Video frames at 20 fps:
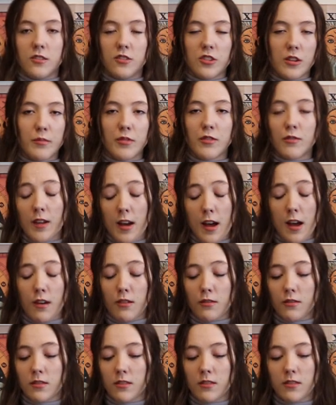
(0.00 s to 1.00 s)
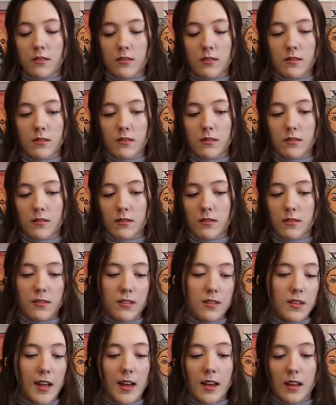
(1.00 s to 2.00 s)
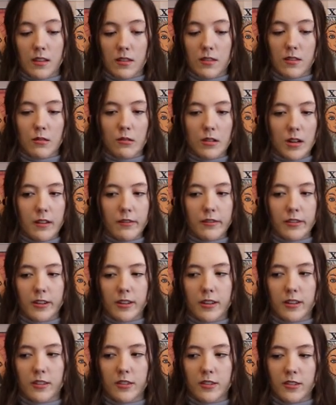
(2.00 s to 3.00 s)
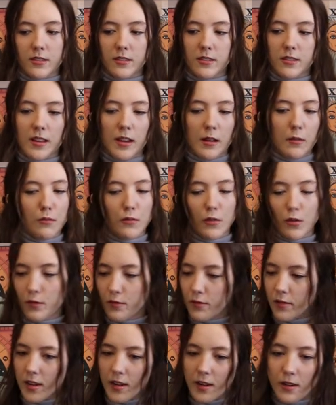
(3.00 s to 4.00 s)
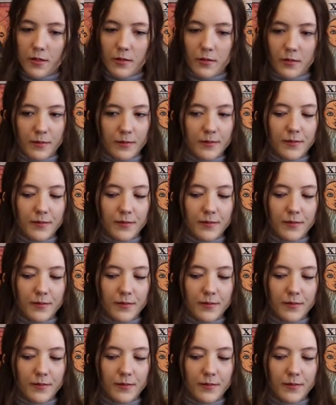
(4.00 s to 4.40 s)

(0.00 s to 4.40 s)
jump around, dance, do whatever. Just like move, you know?